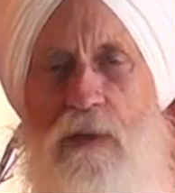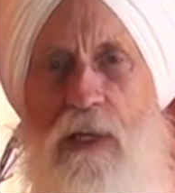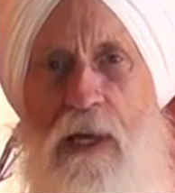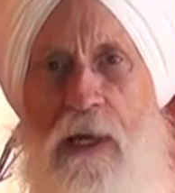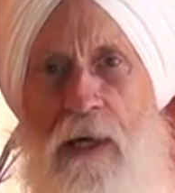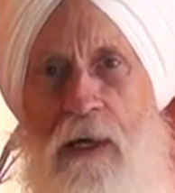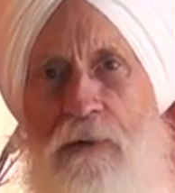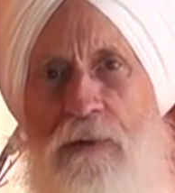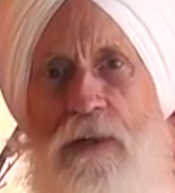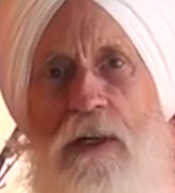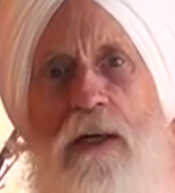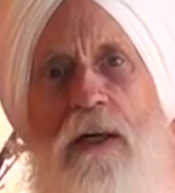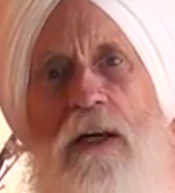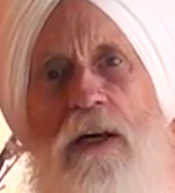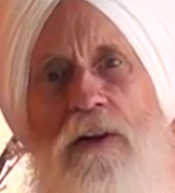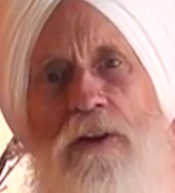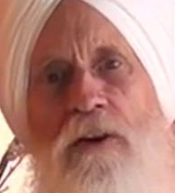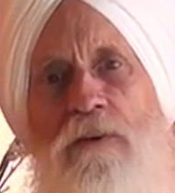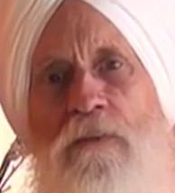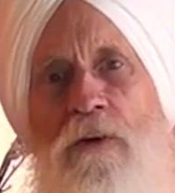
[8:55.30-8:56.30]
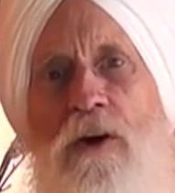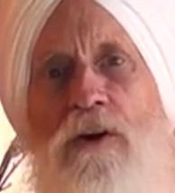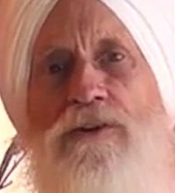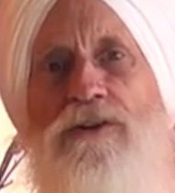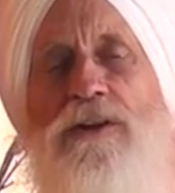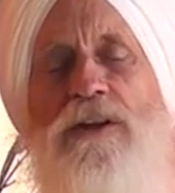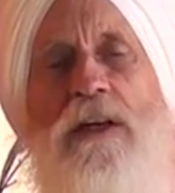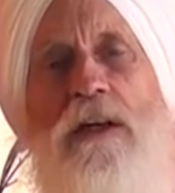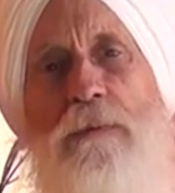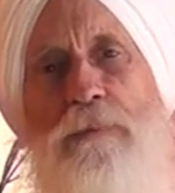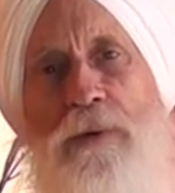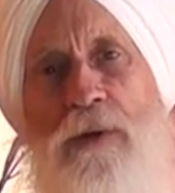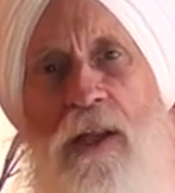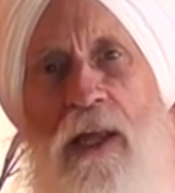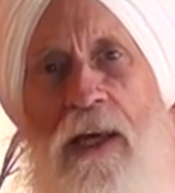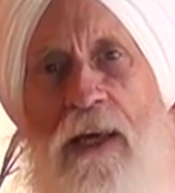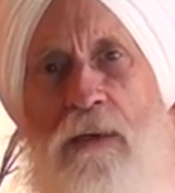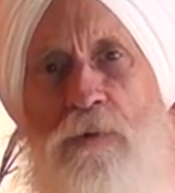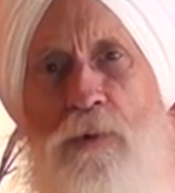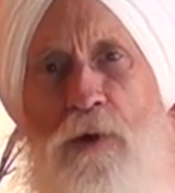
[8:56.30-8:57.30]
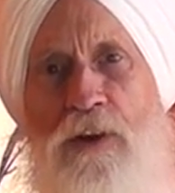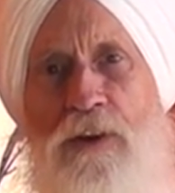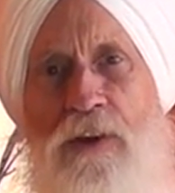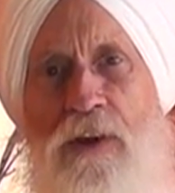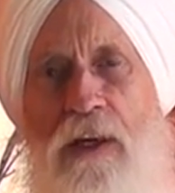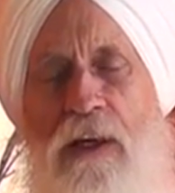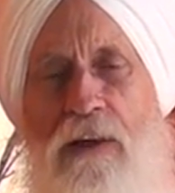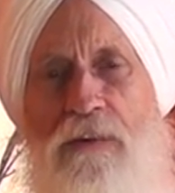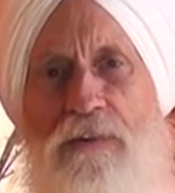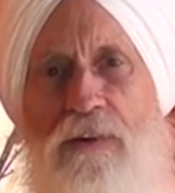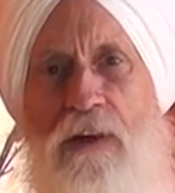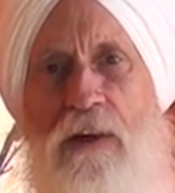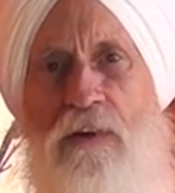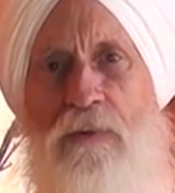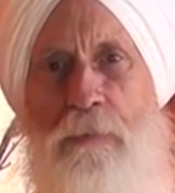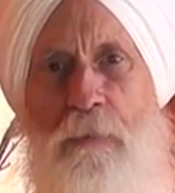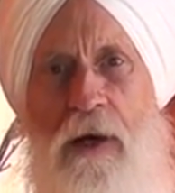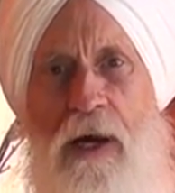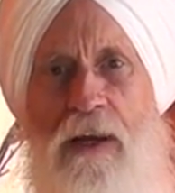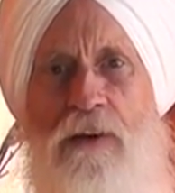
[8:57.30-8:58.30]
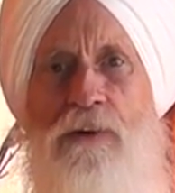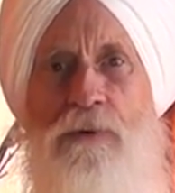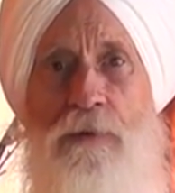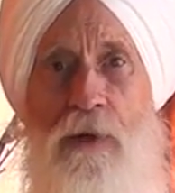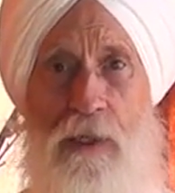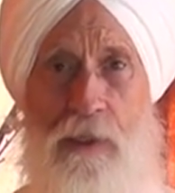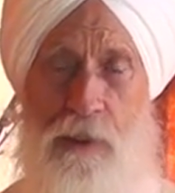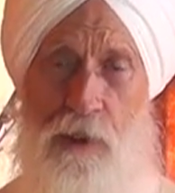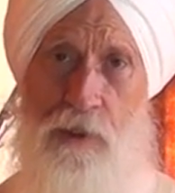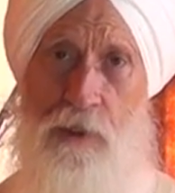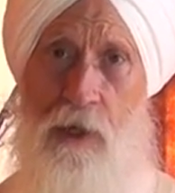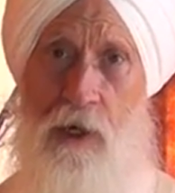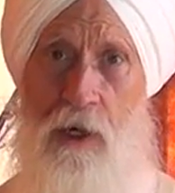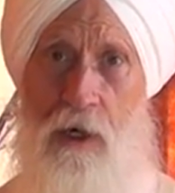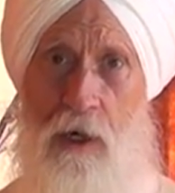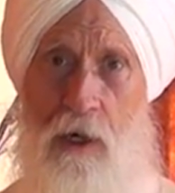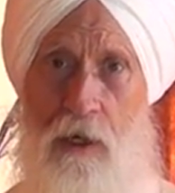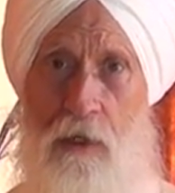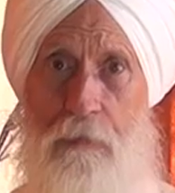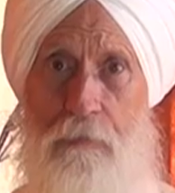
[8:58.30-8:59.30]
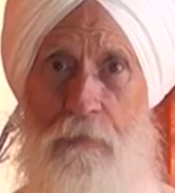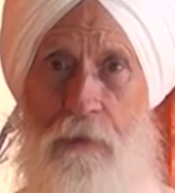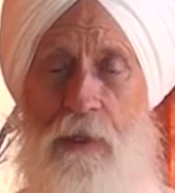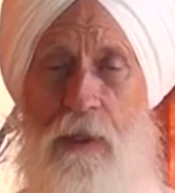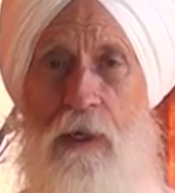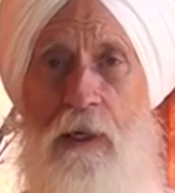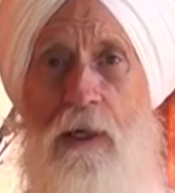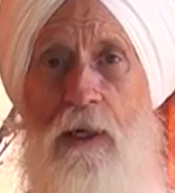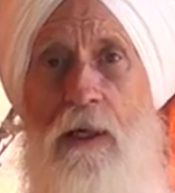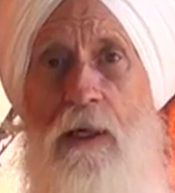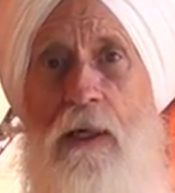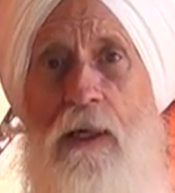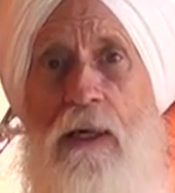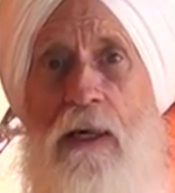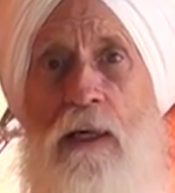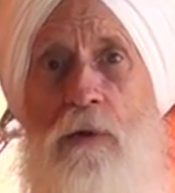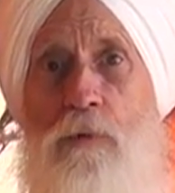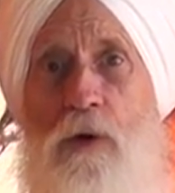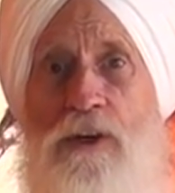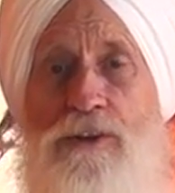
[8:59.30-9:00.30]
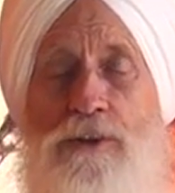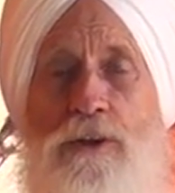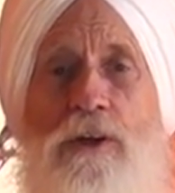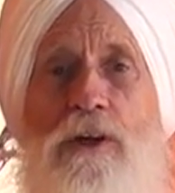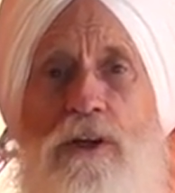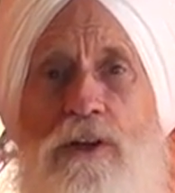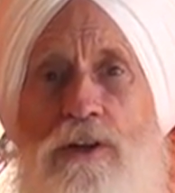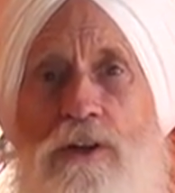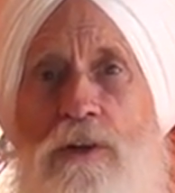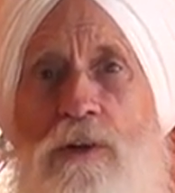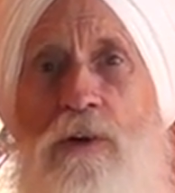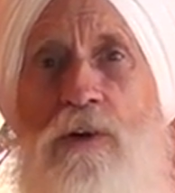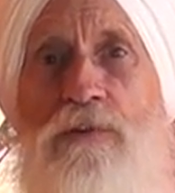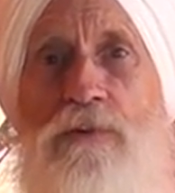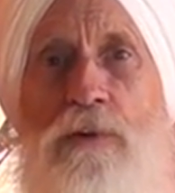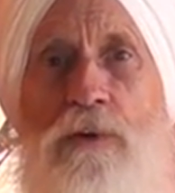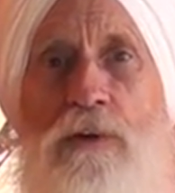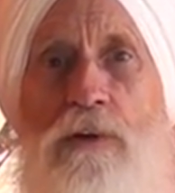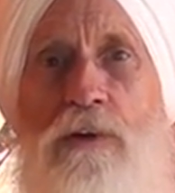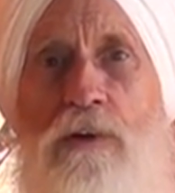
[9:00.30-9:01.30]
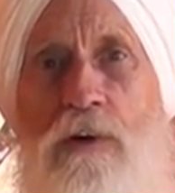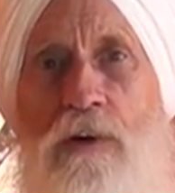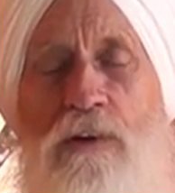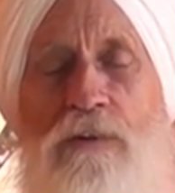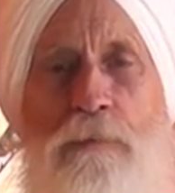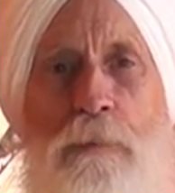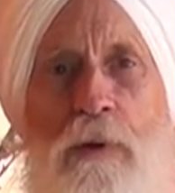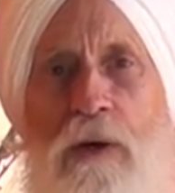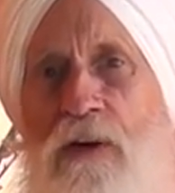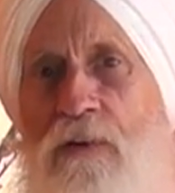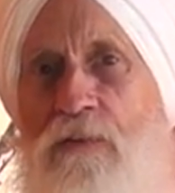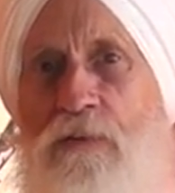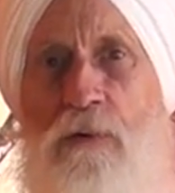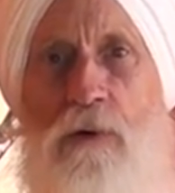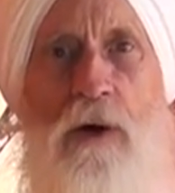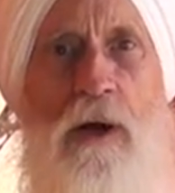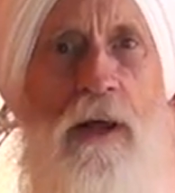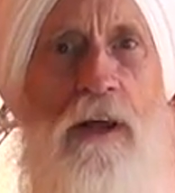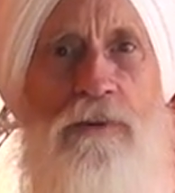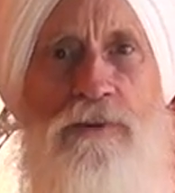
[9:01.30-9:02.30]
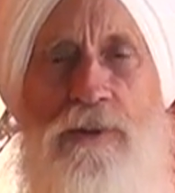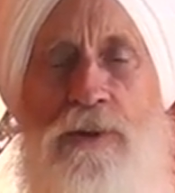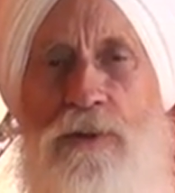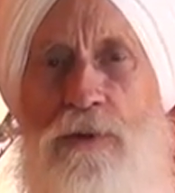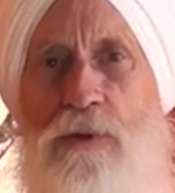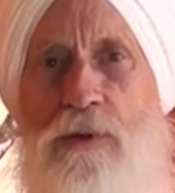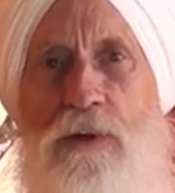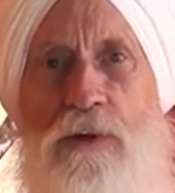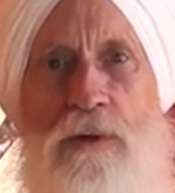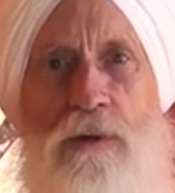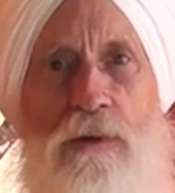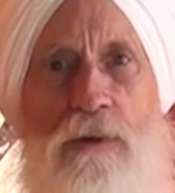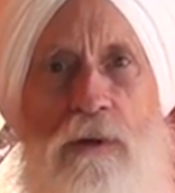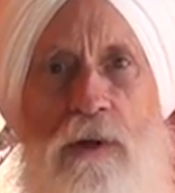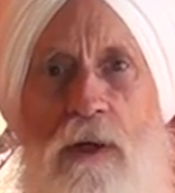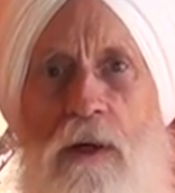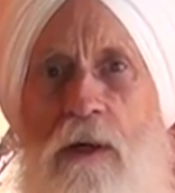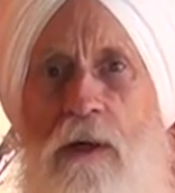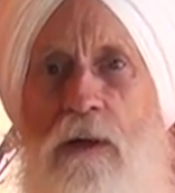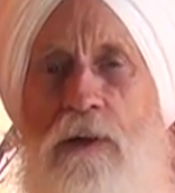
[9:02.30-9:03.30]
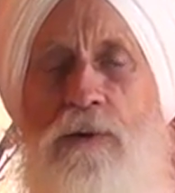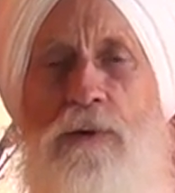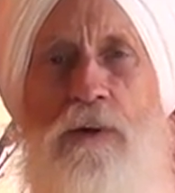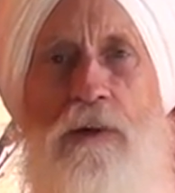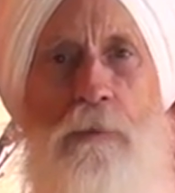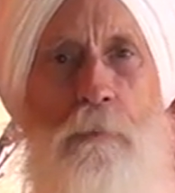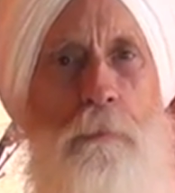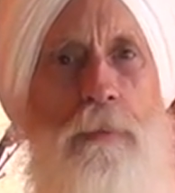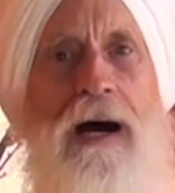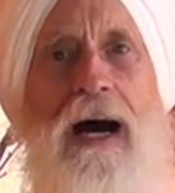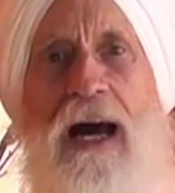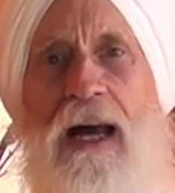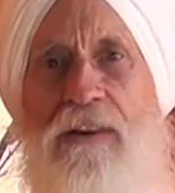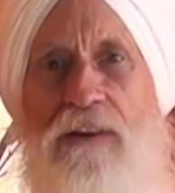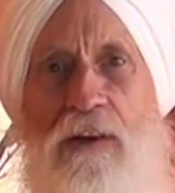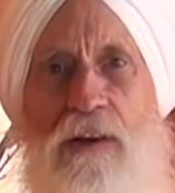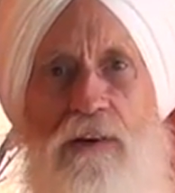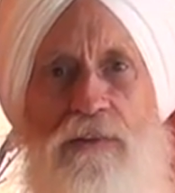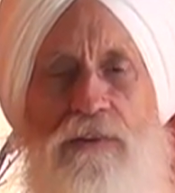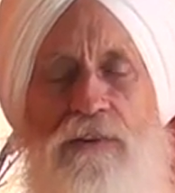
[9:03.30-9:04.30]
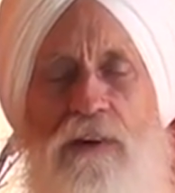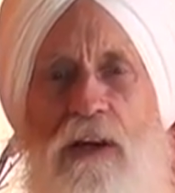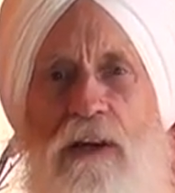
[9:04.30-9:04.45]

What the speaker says: And the version he played with this is by Nirvair. And what you can do is you can go to Spirit Voyage and you can buy this